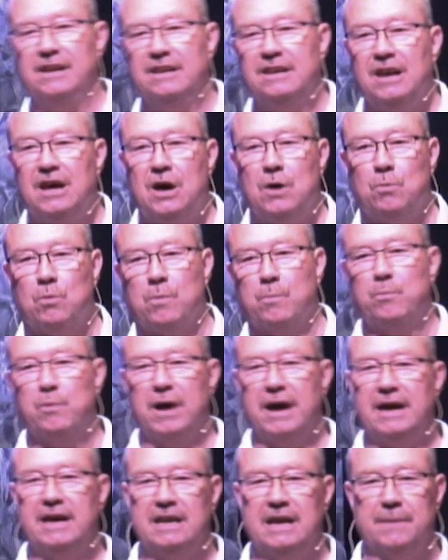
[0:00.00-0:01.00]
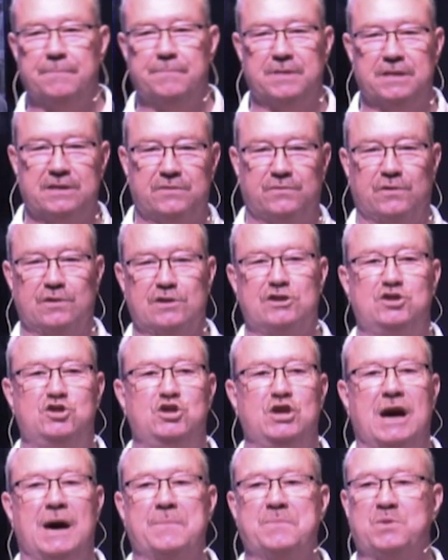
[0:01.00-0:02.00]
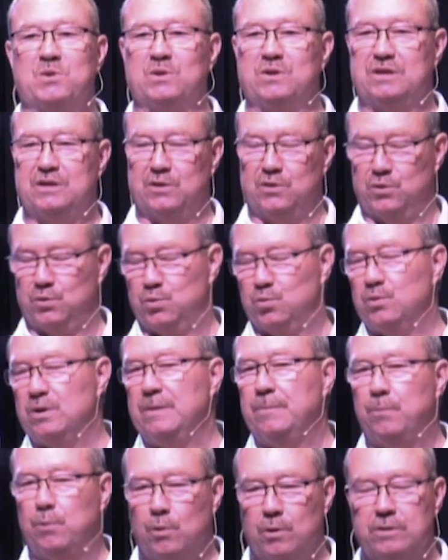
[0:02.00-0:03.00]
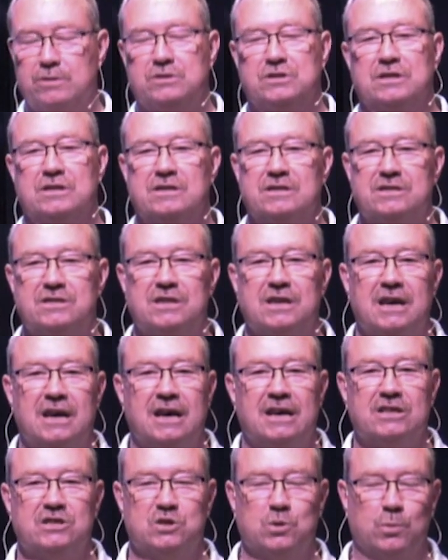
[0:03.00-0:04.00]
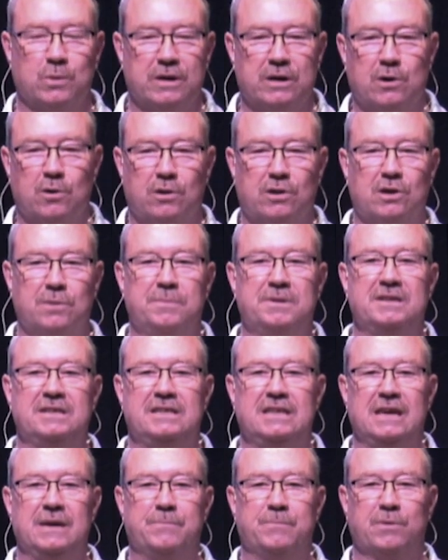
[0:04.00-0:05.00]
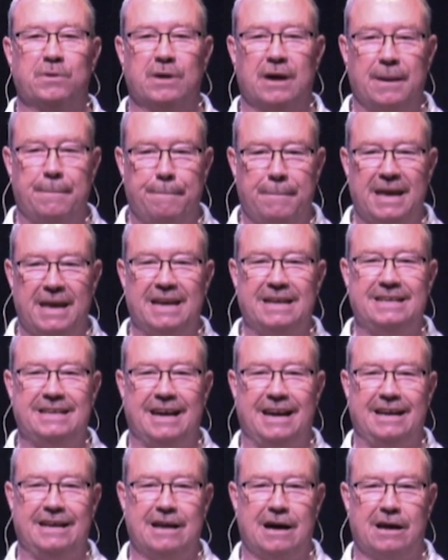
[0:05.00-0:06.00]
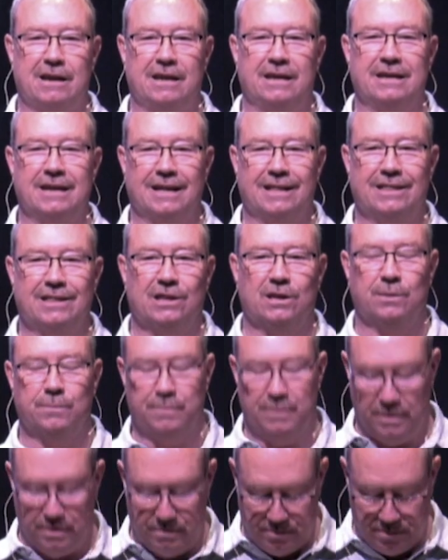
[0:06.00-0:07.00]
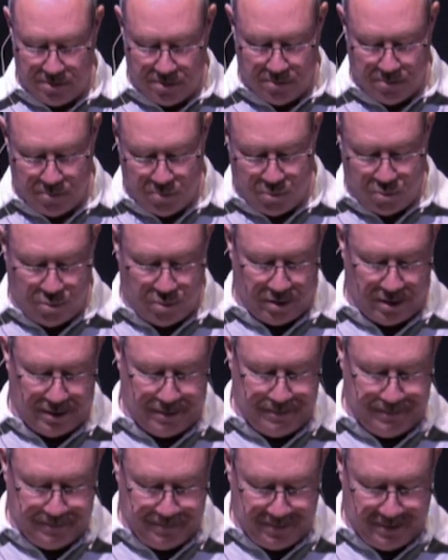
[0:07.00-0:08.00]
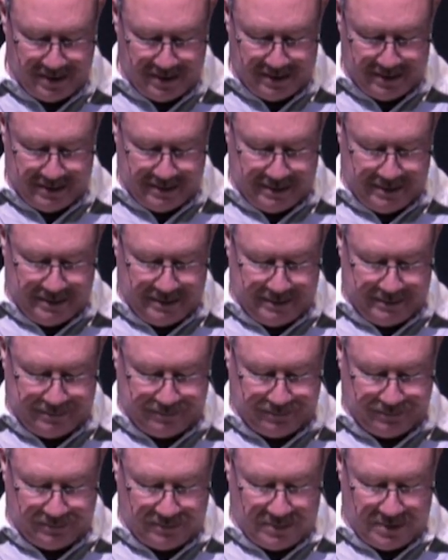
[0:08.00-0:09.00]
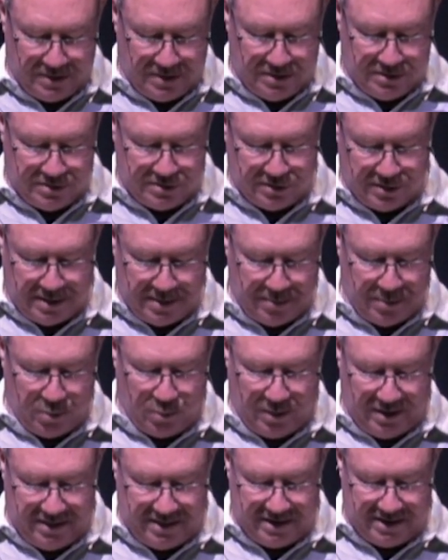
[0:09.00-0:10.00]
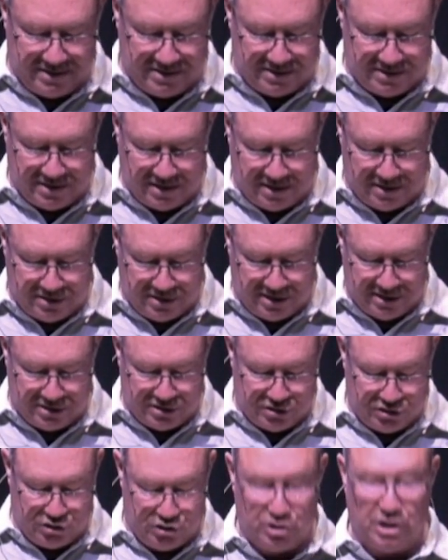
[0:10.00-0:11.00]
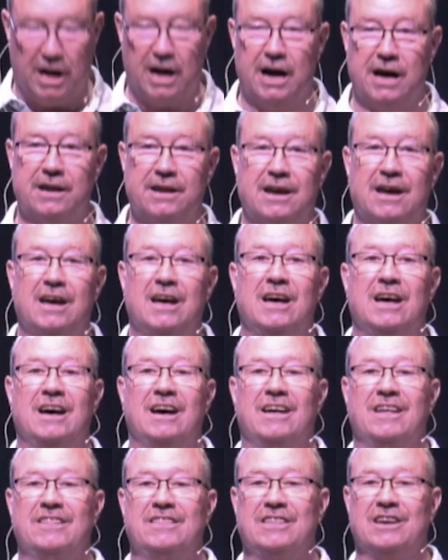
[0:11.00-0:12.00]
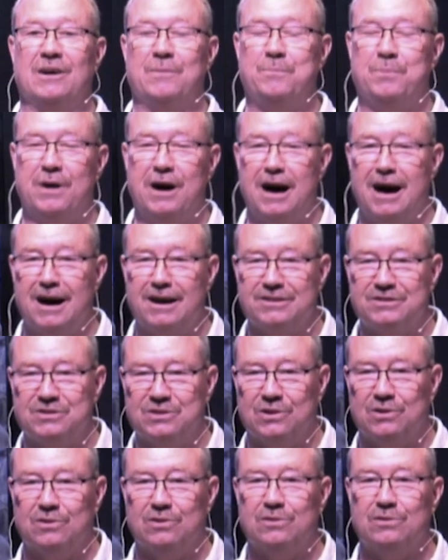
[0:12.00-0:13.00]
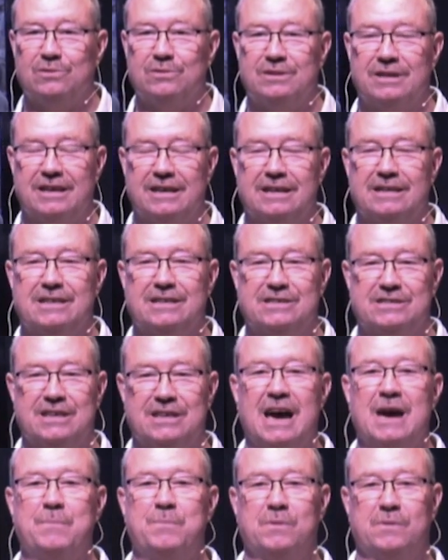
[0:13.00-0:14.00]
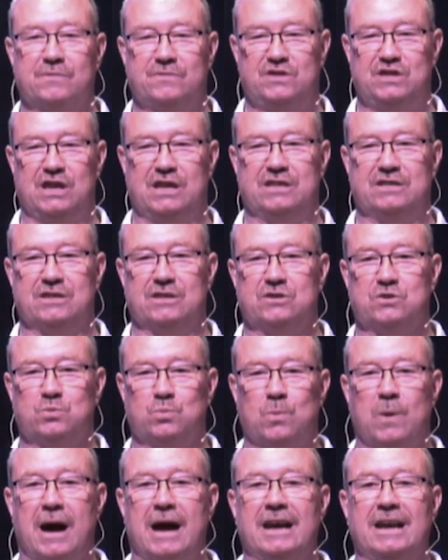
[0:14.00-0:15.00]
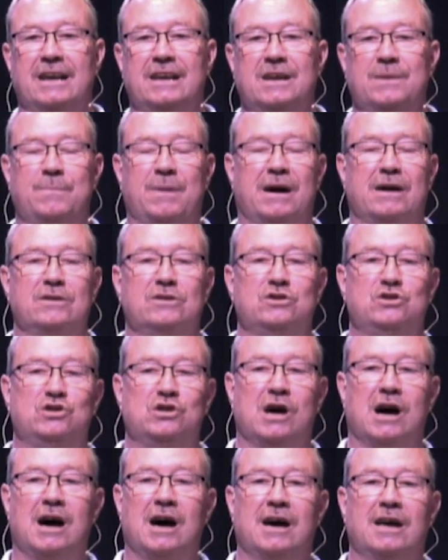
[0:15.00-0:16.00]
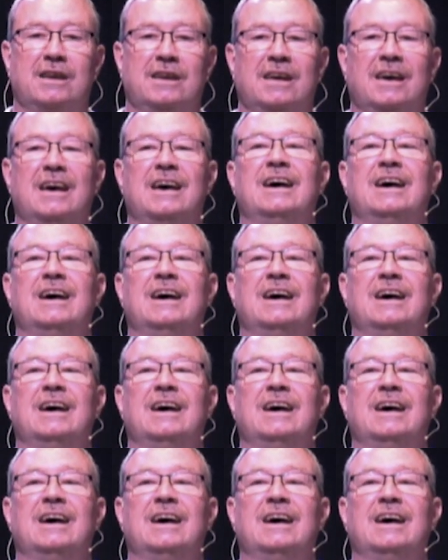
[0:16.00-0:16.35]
and we're breaking up this first chapter to 3 portions so we can go a little bit deeper and meditate on it a little bit more. So let me read this. This is John the apostle, the disciple of Jesus, writing about John